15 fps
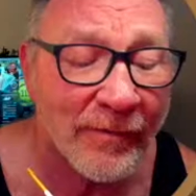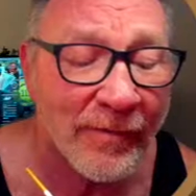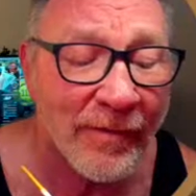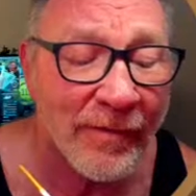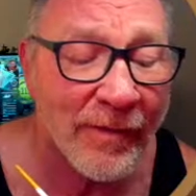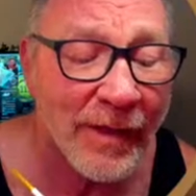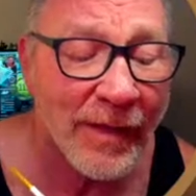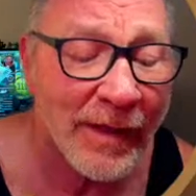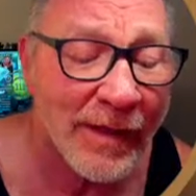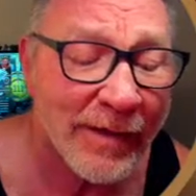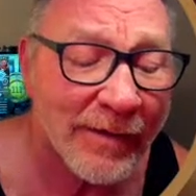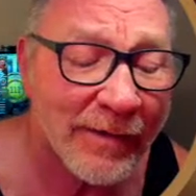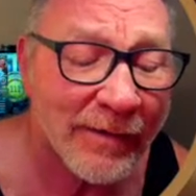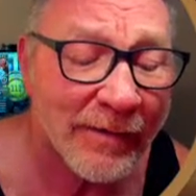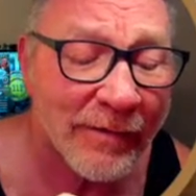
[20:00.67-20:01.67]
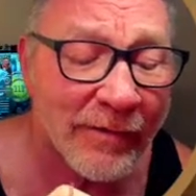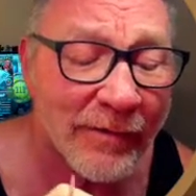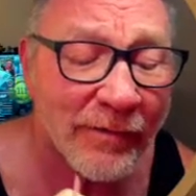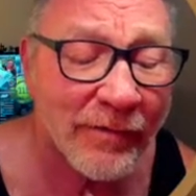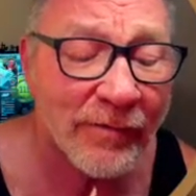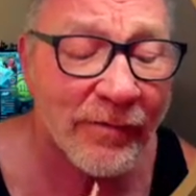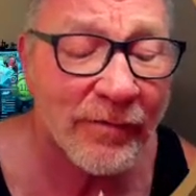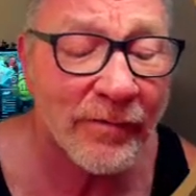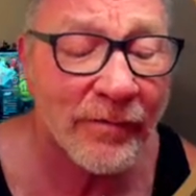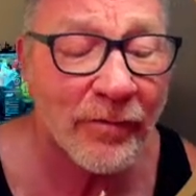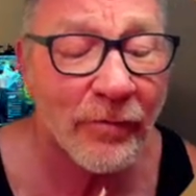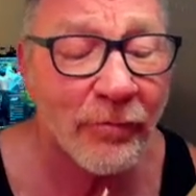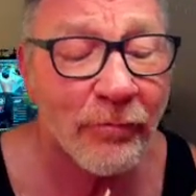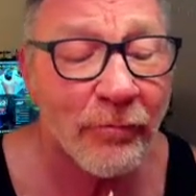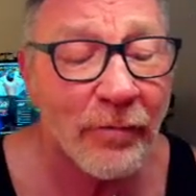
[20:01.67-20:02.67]
that is the
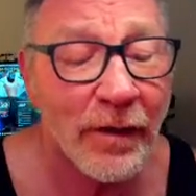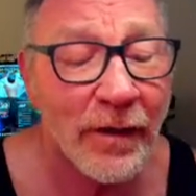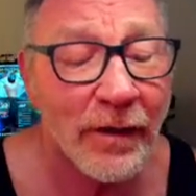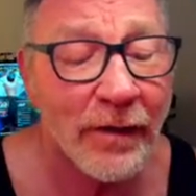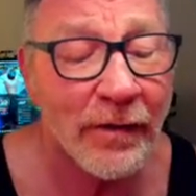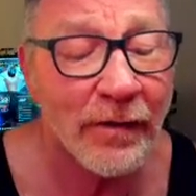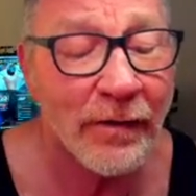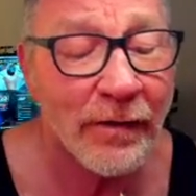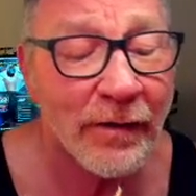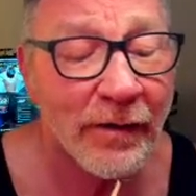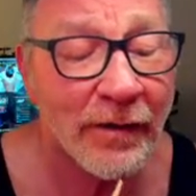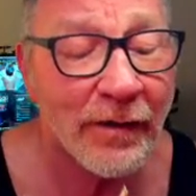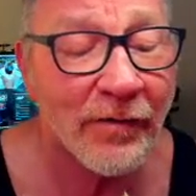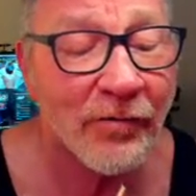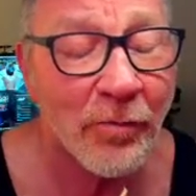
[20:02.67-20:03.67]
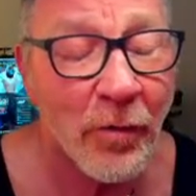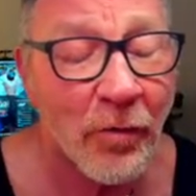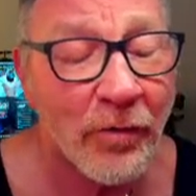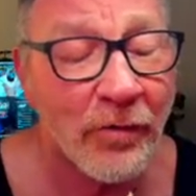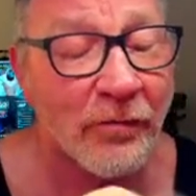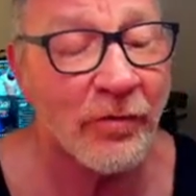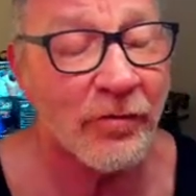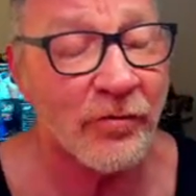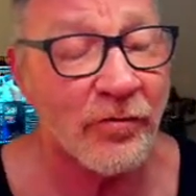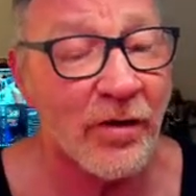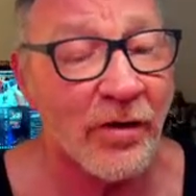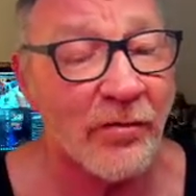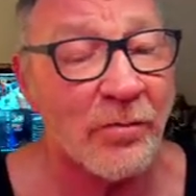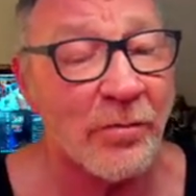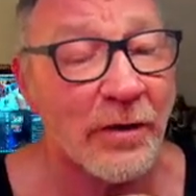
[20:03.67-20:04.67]
red, and that's part of his
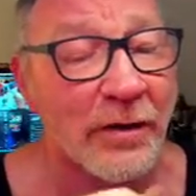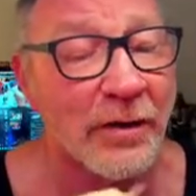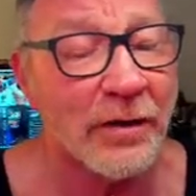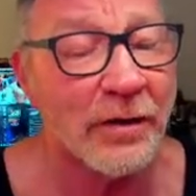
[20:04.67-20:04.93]
chest plate.